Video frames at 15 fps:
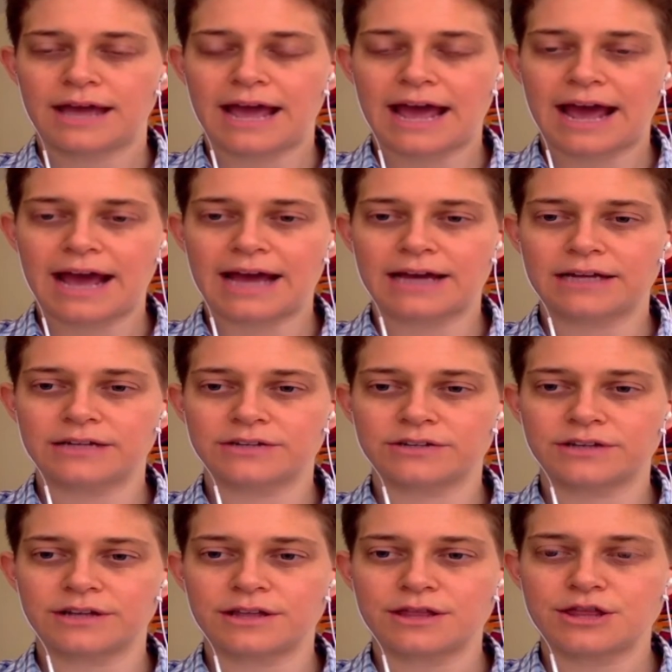And
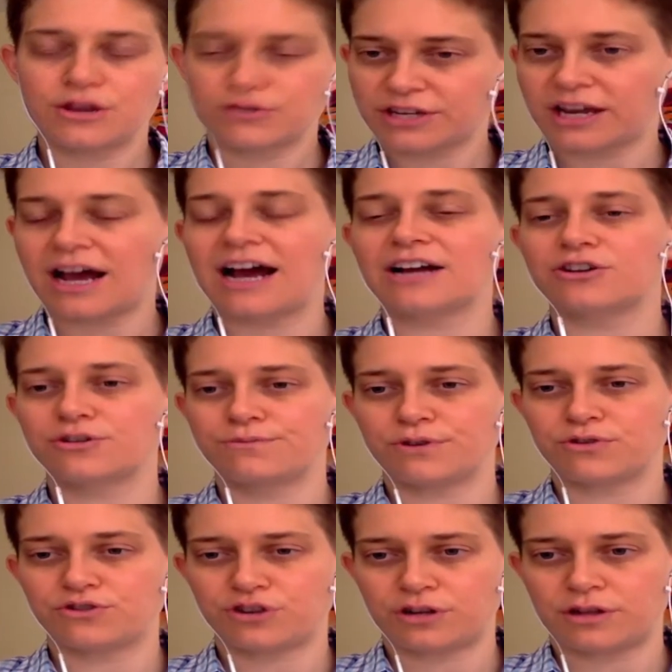there's a
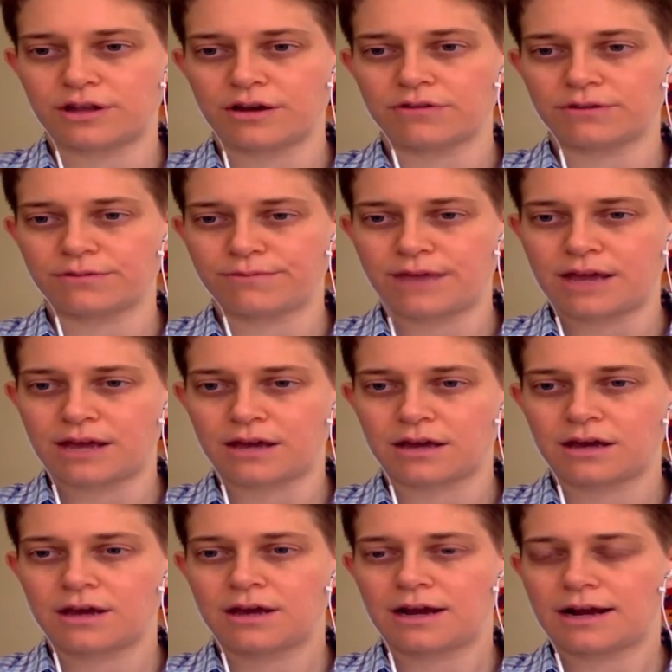contribution there to make.
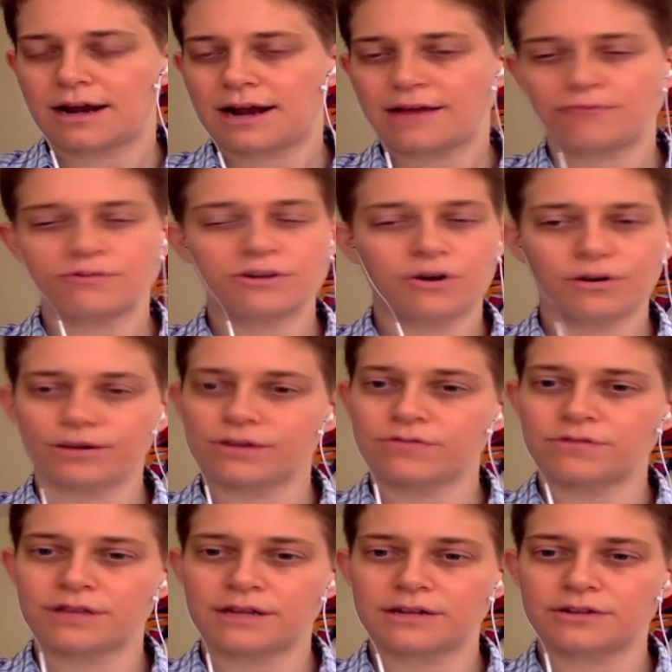I would argue
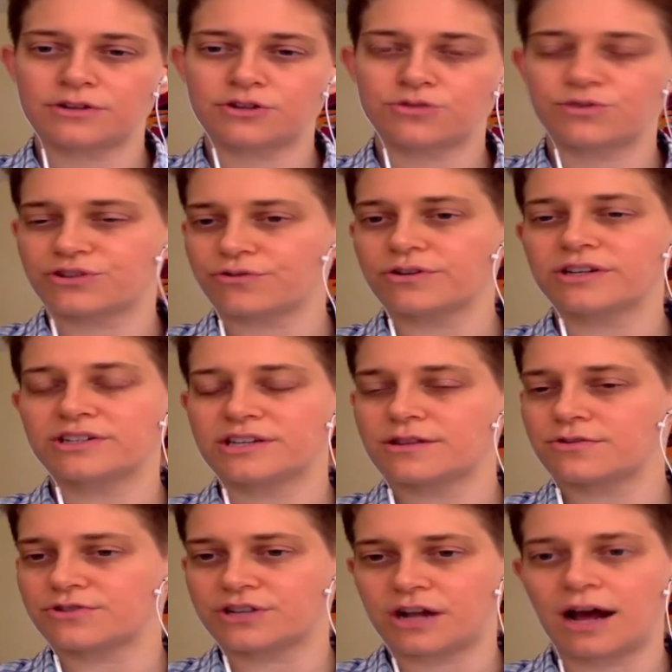that to a certain extent,
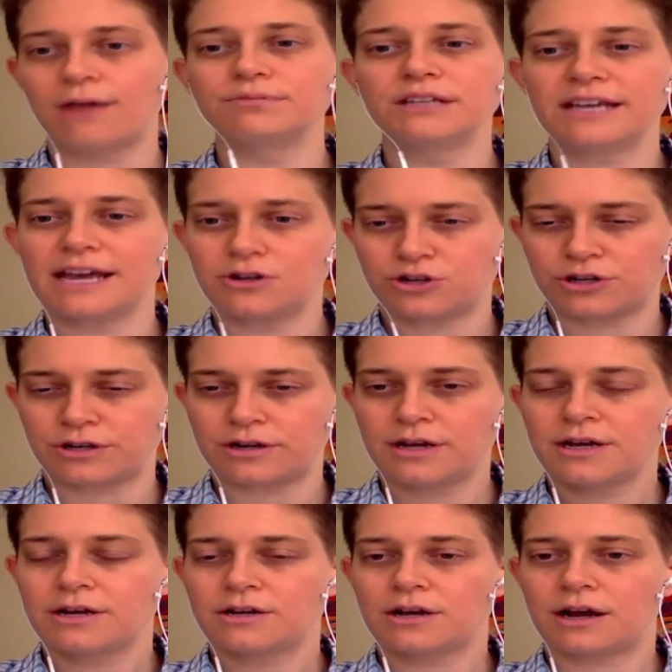there's an obligation
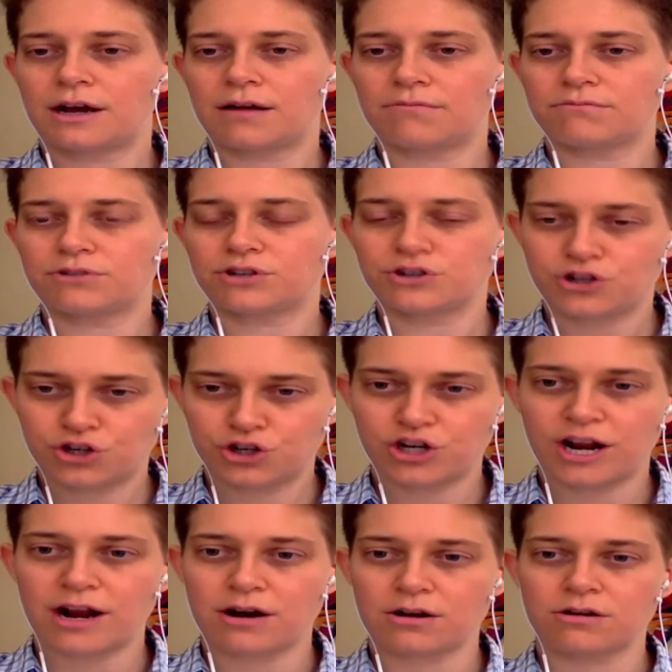to
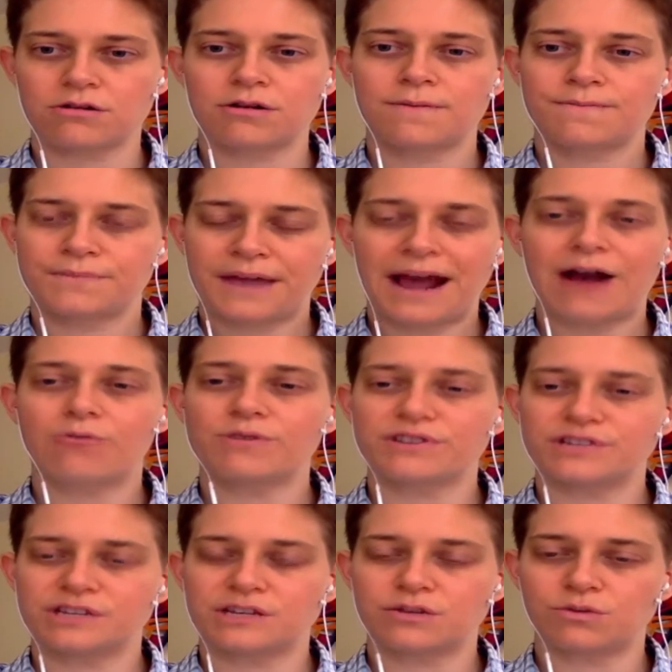share how we
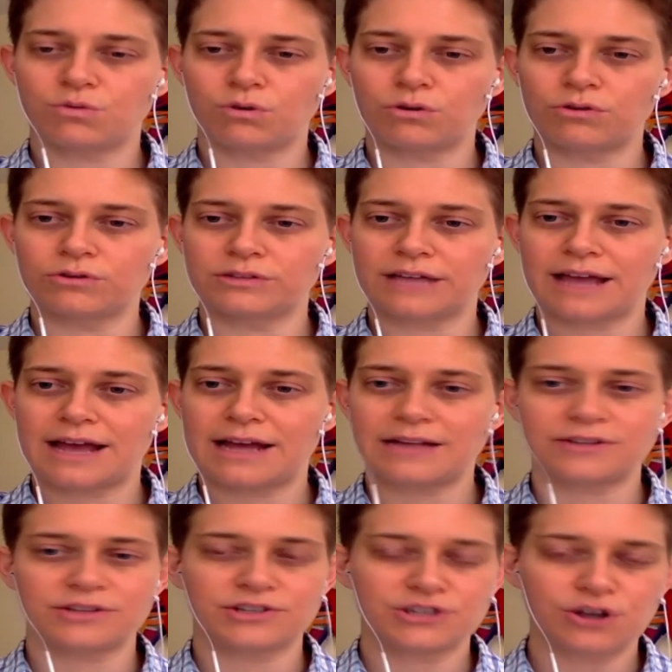see the world
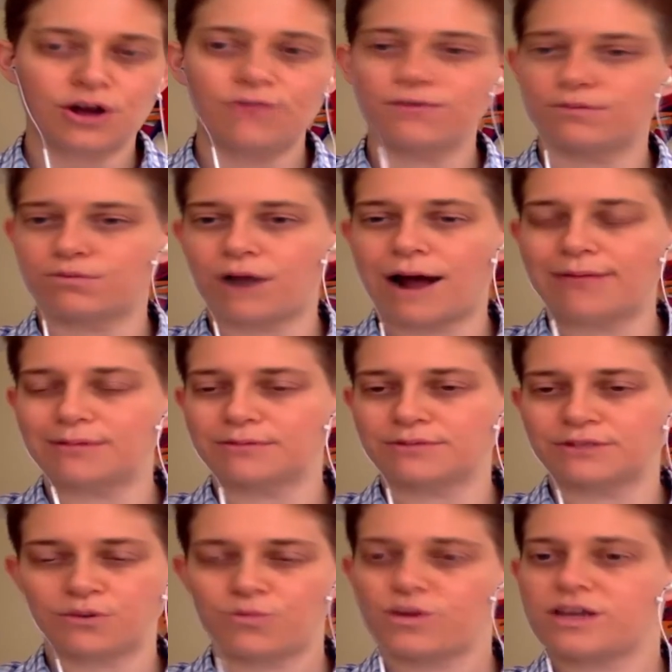and to solve the problems
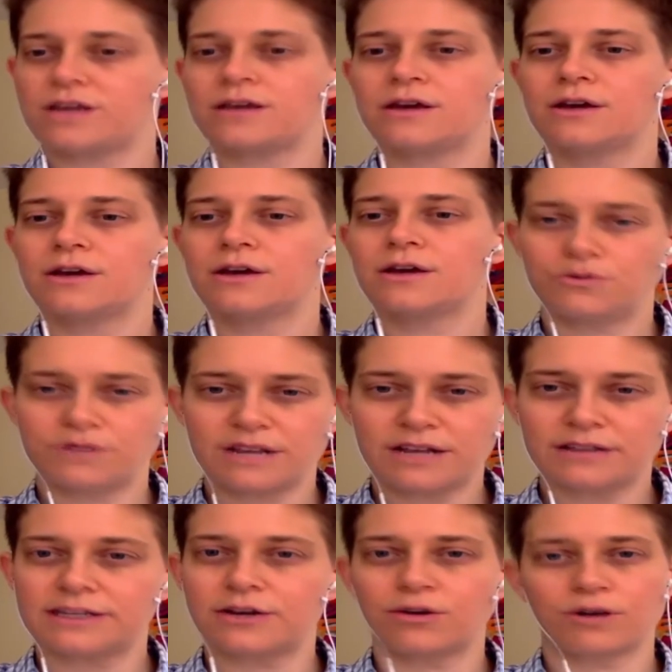that we
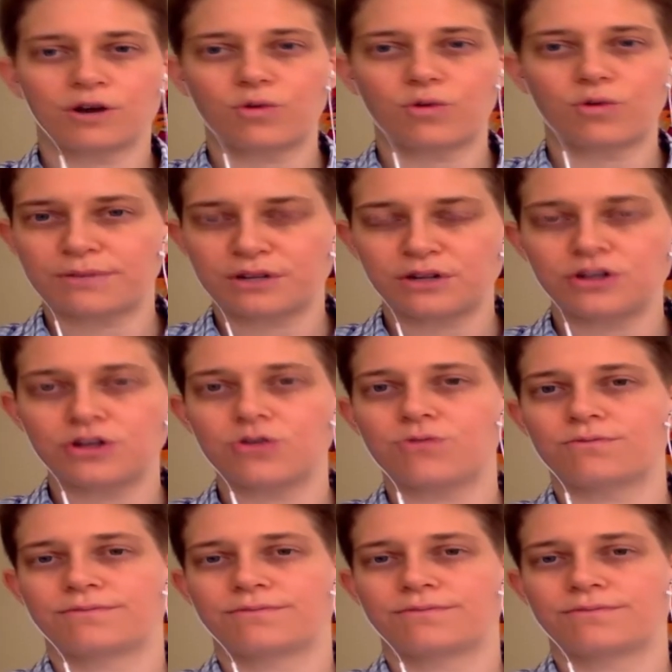uniquely are equipped to do.